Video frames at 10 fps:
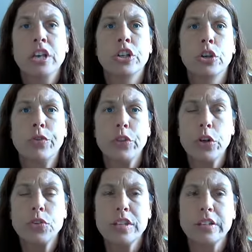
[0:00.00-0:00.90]
You know, for
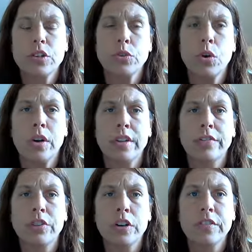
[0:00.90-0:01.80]
those that don't know, on the
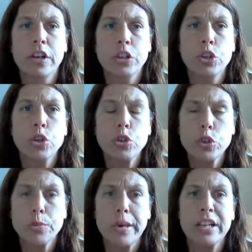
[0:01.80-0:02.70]
front of our
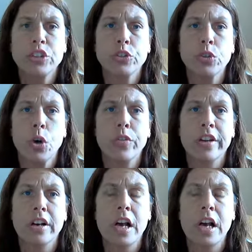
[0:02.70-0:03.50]
YouTube page, you can go there.